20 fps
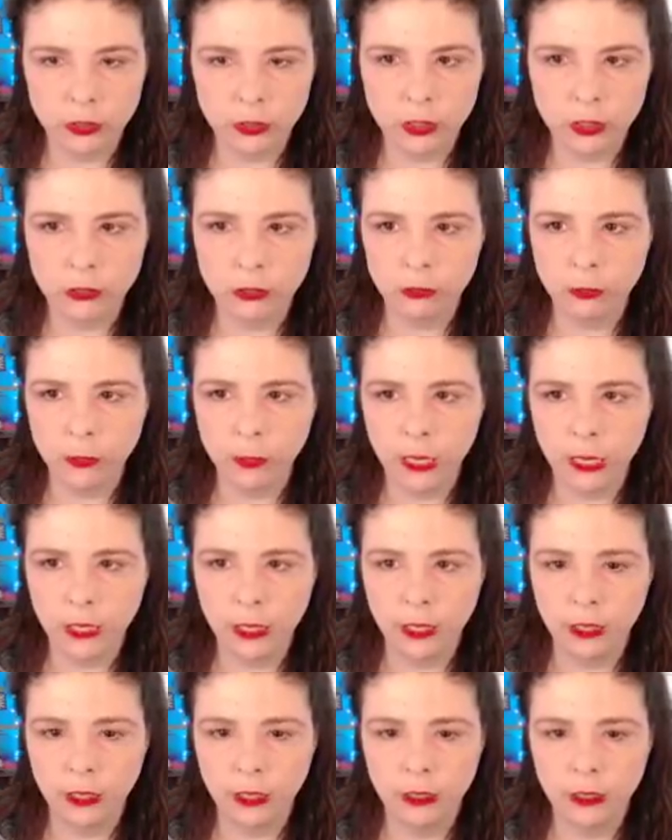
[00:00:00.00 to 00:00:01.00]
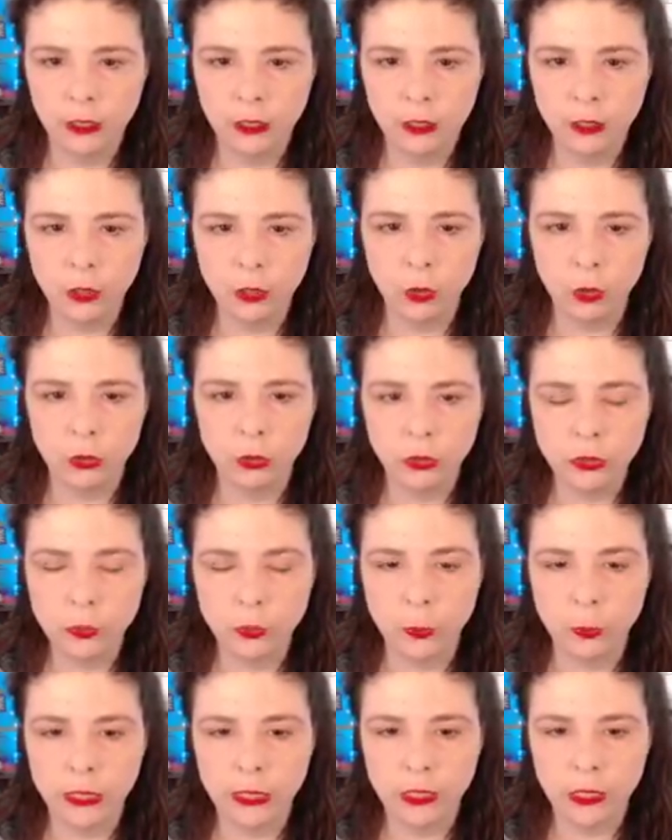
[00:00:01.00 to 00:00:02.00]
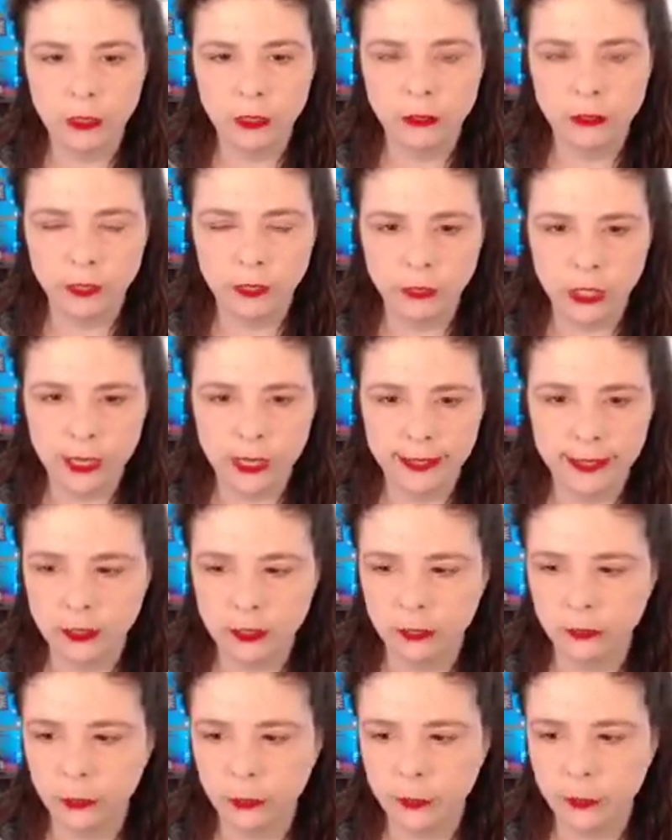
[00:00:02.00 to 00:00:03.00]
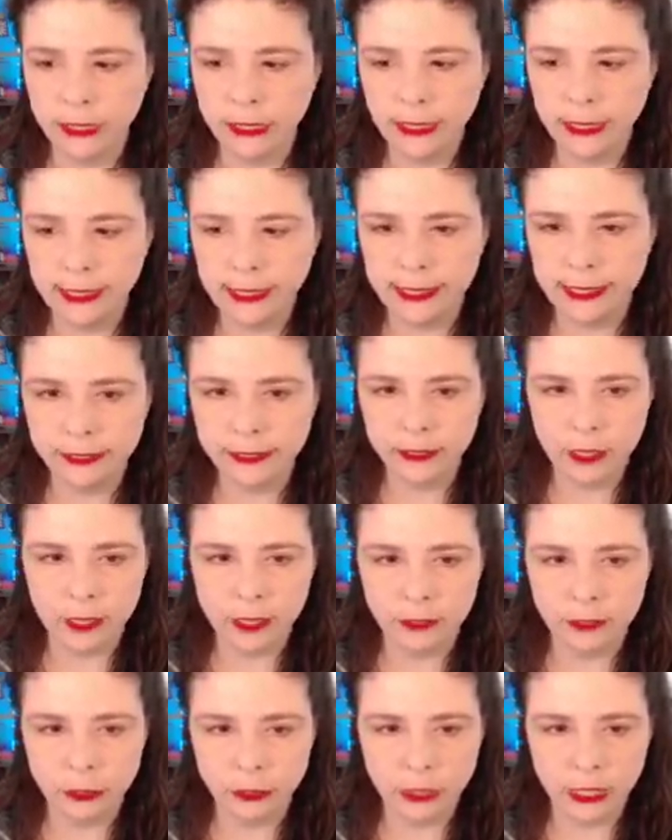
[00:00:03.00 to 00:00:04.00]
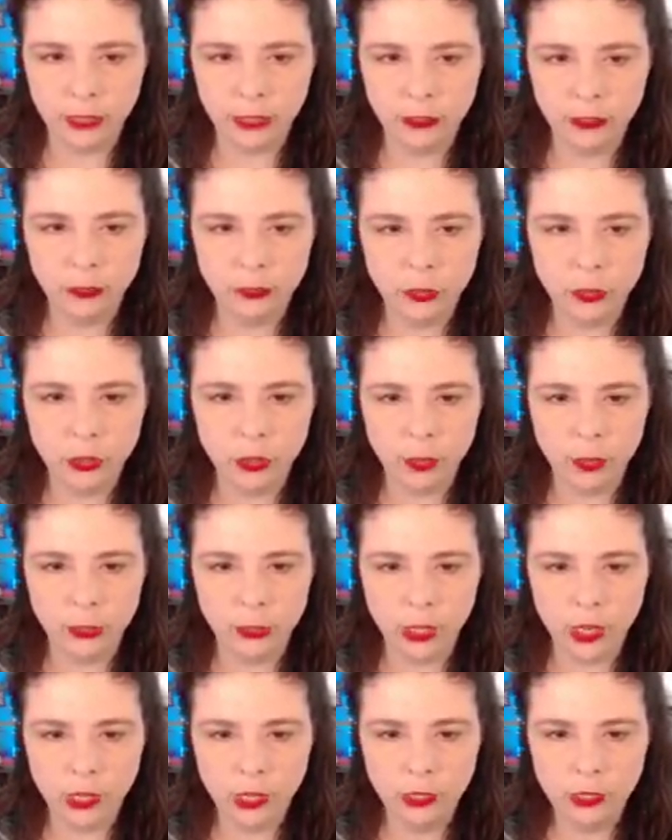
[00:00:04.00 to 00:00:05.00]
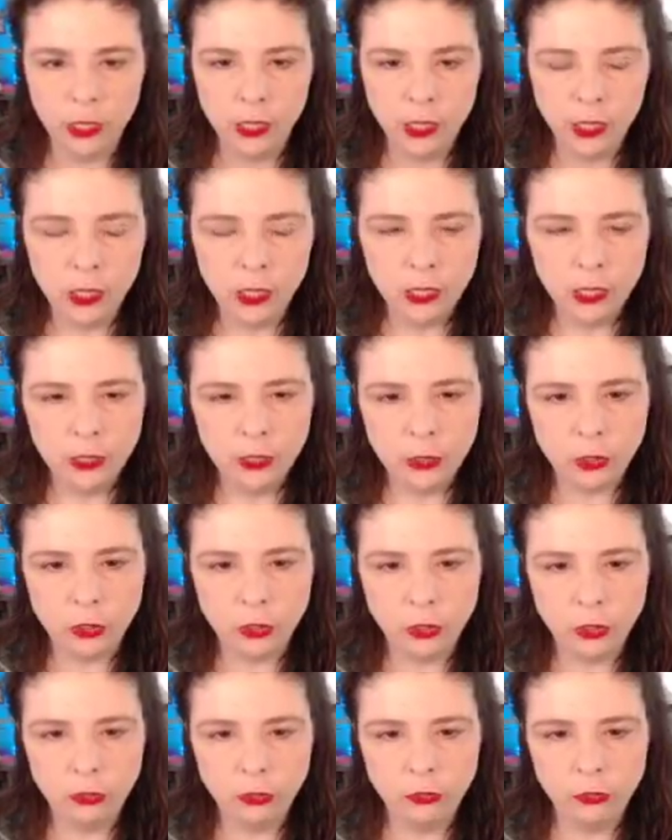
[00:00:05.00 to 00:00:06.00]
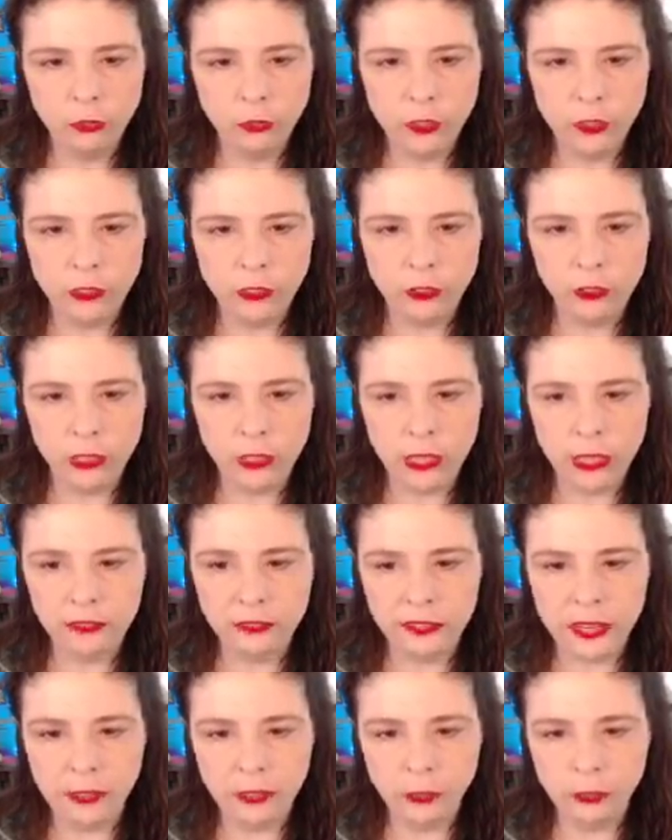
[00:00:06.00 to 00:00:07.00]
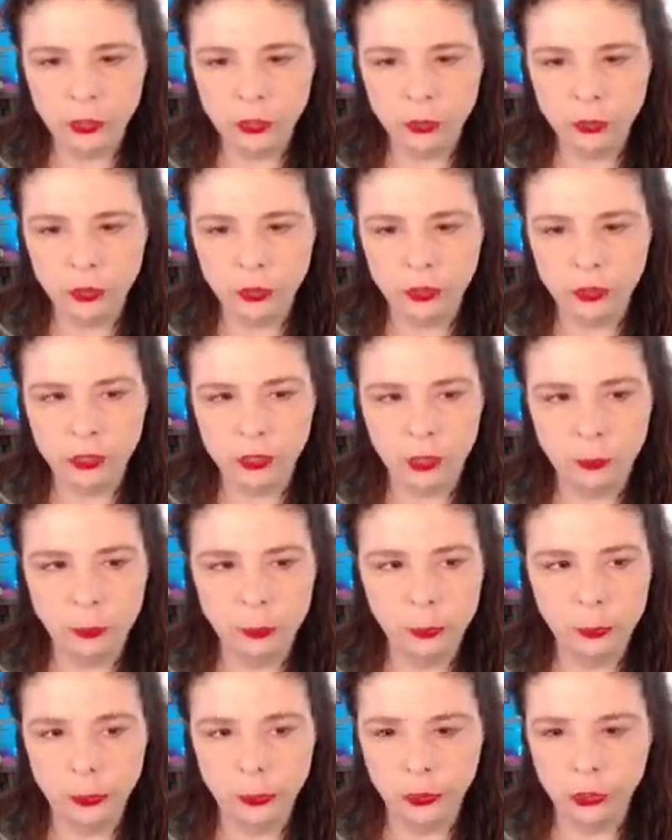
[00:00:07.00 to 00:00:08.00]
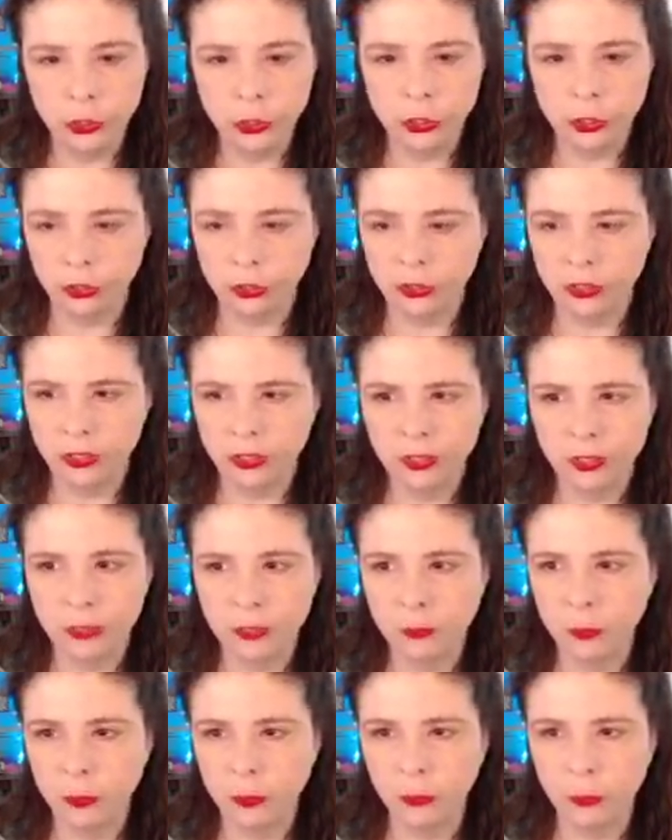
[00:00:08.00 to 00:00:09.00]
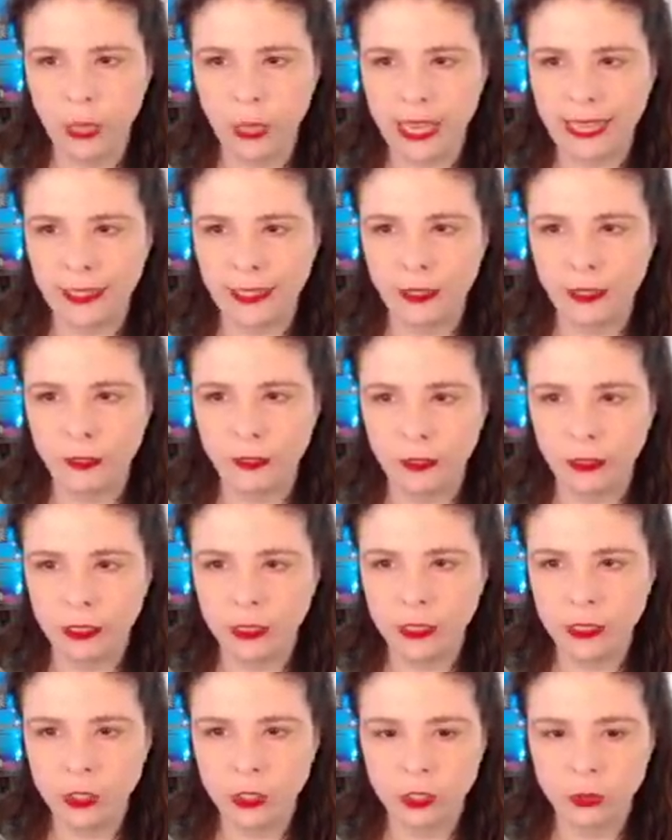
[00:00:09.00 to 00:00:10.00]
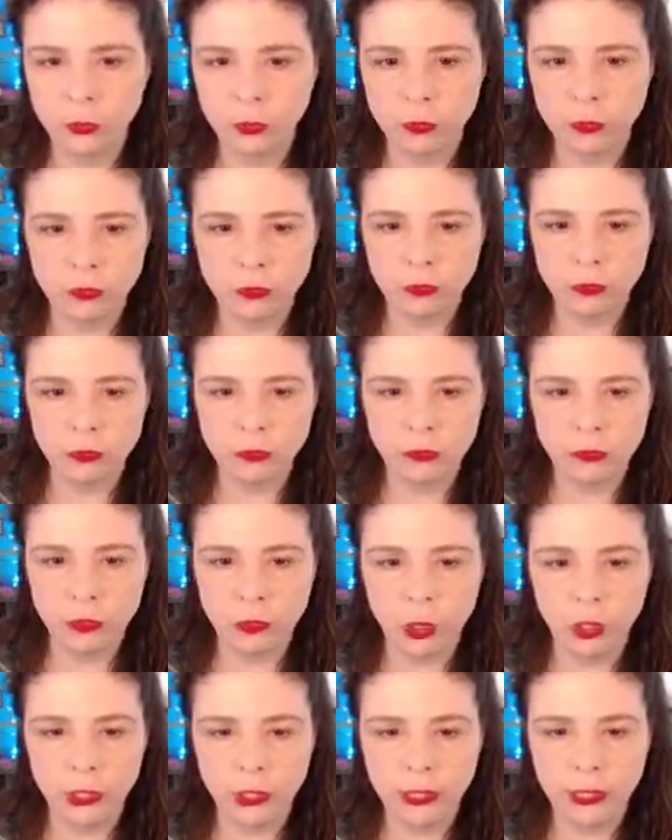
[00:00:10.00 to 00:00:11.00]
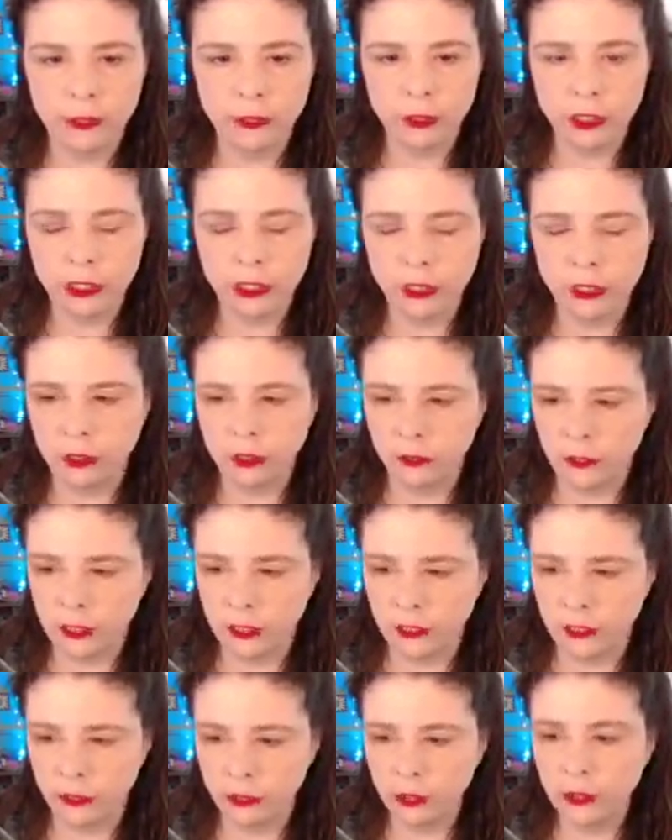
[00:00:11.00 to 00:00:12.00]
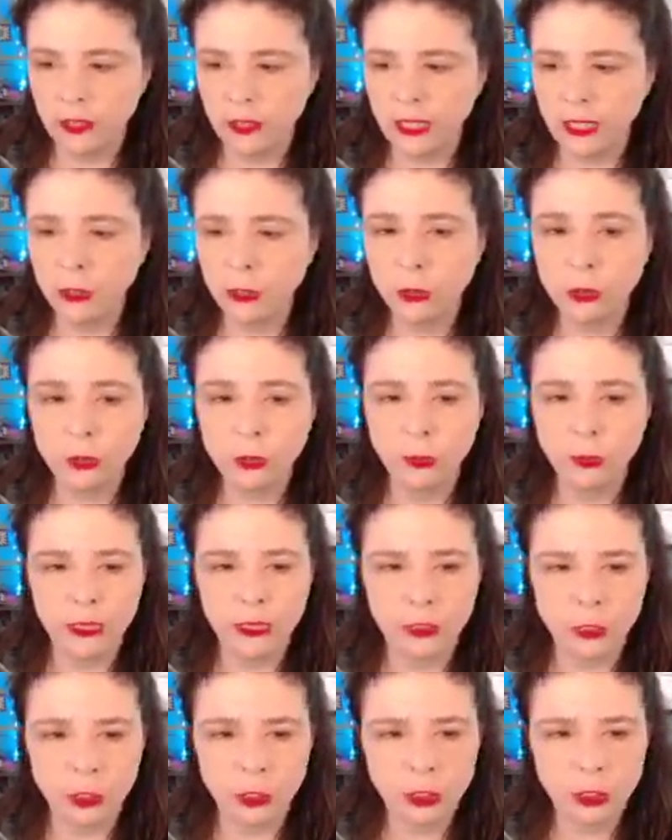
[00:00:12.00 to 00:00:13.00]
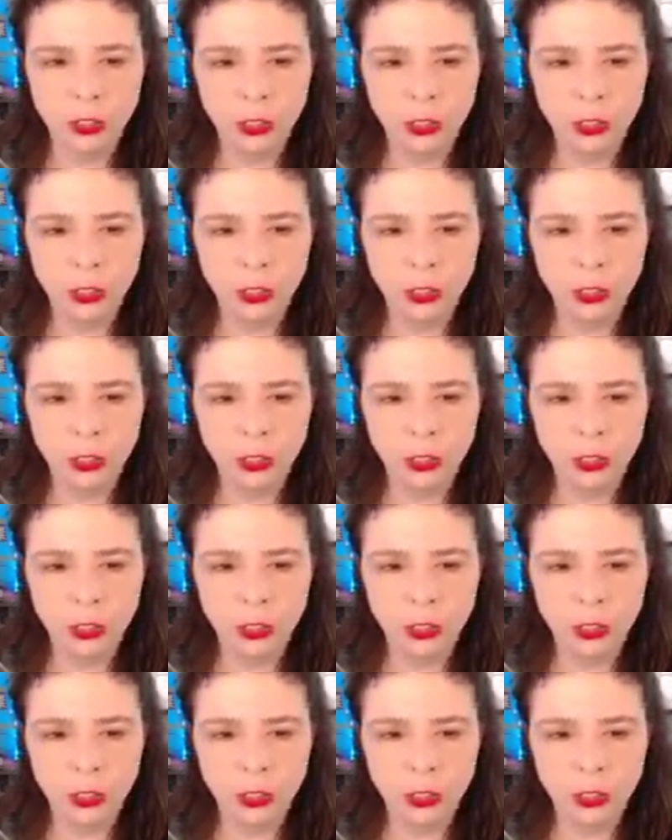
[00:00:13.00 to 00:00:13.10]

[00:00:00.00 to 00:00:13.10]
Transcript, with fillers: to my goals, but I'll never ask you for money and I don't care if you sub or not. So don't feel, I'll never do a sub push or a sub anything. I just, all I ever need is follows. Thank you so much.